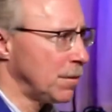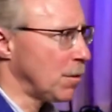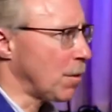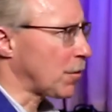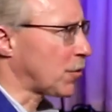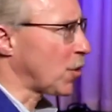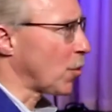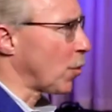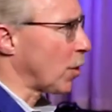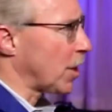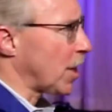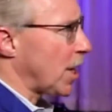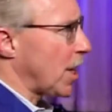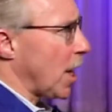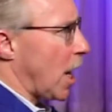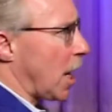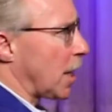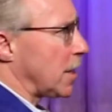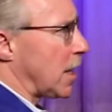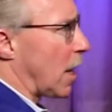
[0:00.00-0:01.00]
We want the word
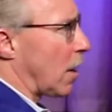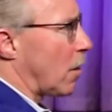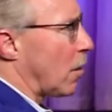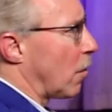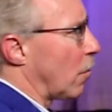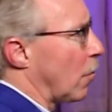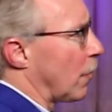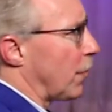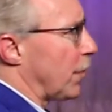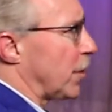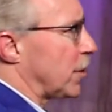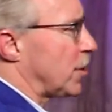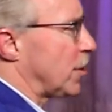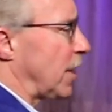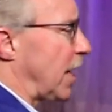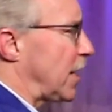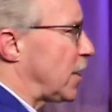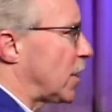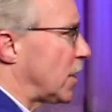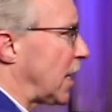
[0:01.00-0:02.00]
of God now going over
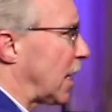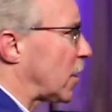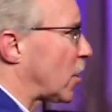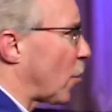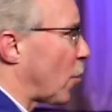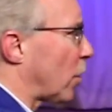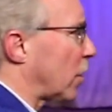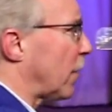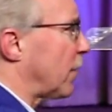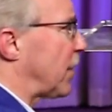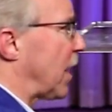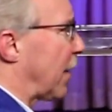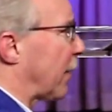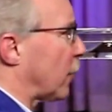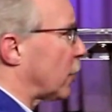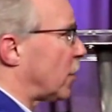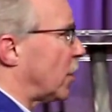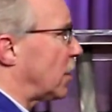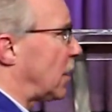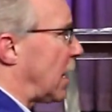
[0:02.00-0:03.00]
this nation, not the word of
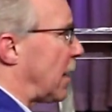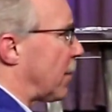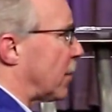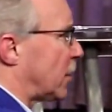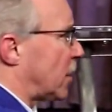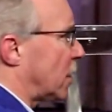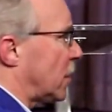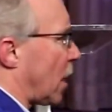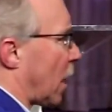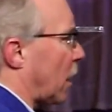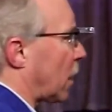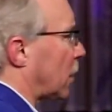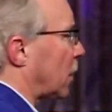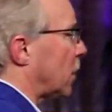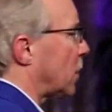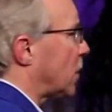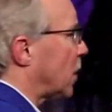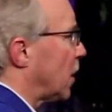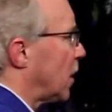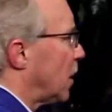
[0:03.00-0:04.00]
devils and demons and
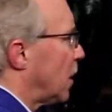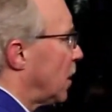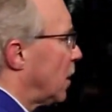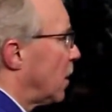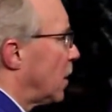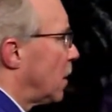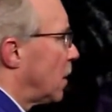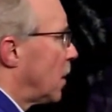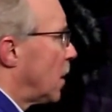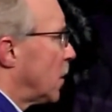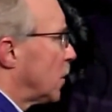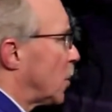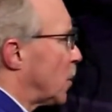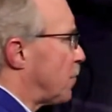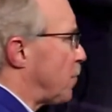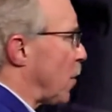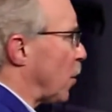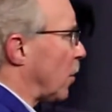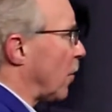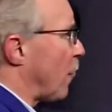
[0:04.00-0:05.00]
darkness.
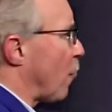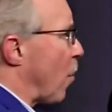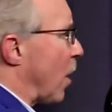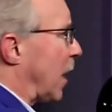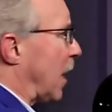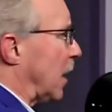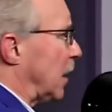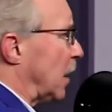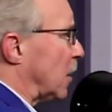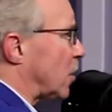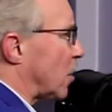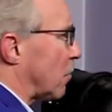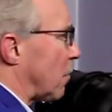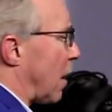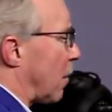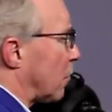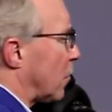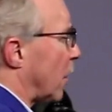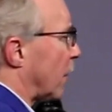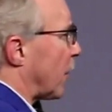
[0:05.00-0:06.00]
The spirit of wickedness
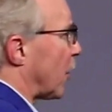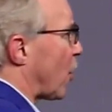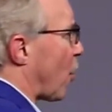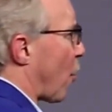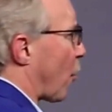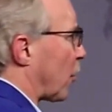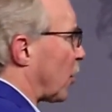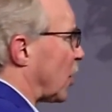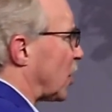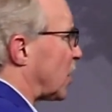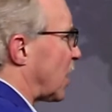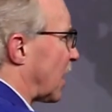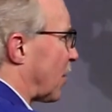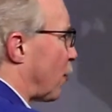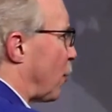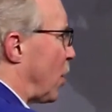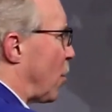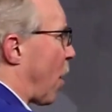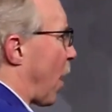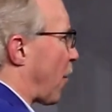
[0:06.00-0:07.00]
around every corner.
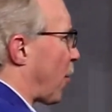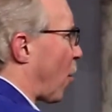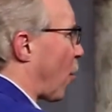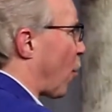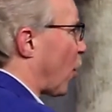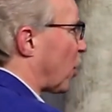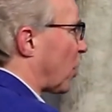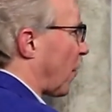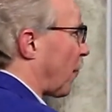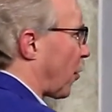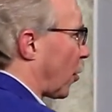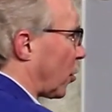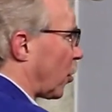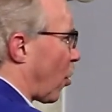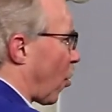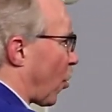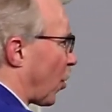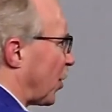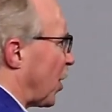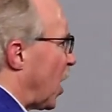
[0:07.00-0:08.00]
we want the word of the
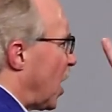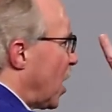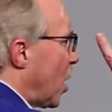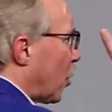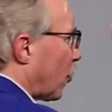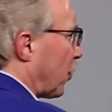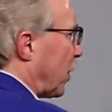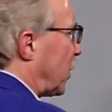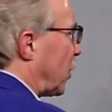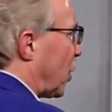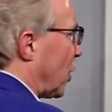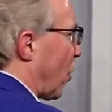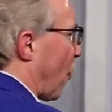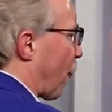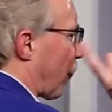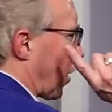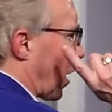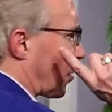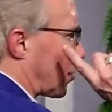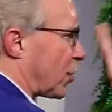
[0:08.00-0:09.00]
Lord reaching
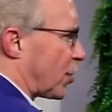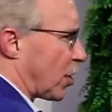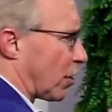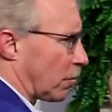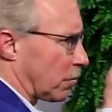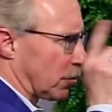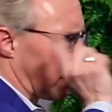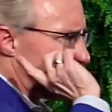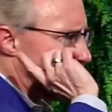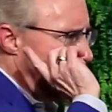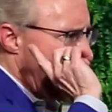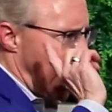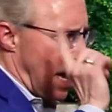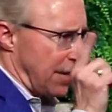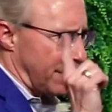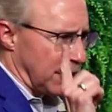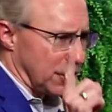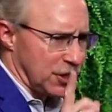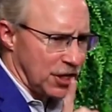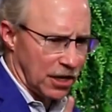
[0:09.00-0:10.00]
over our children
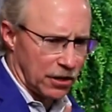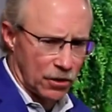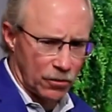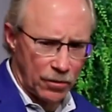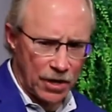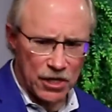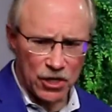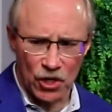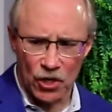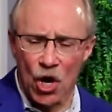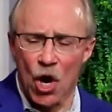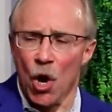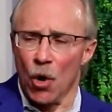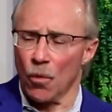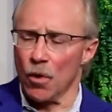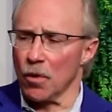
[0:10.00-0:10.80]
and the generation.